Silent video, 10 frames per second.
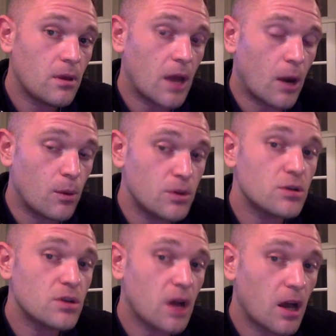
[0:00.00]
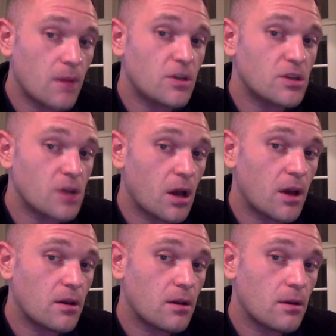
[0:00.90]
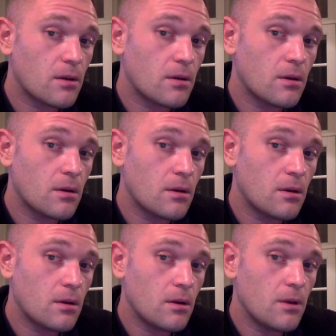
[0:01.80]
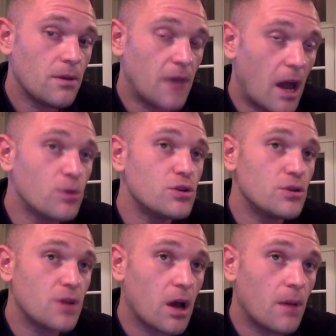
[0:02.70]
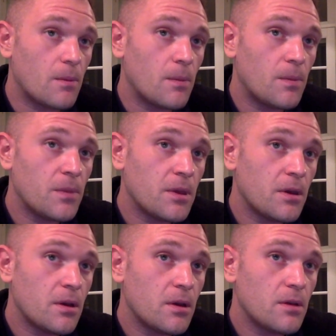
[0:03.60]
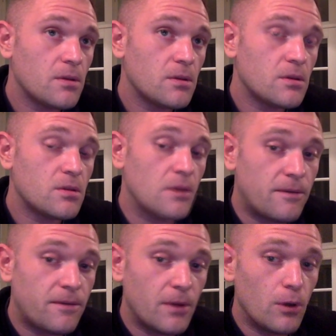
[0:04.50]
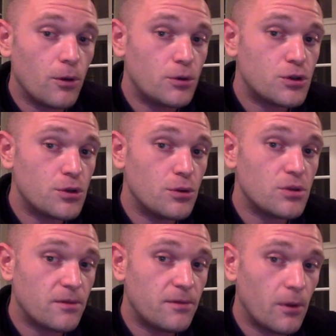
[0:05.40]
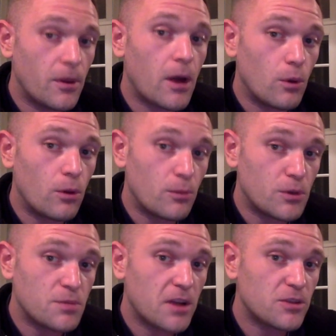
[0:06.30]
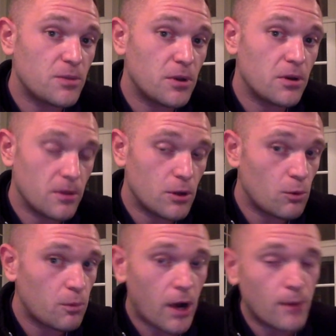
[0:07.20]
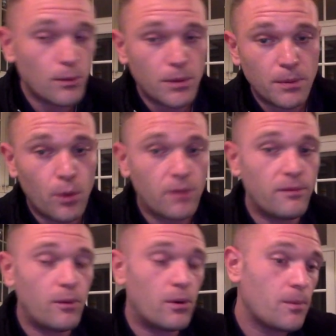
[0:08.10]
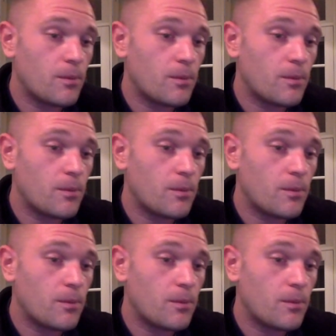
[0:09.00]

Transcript: Now is your time to shine. Now is your time to fill those shoes and fill that role and responsibility that you were probably born for.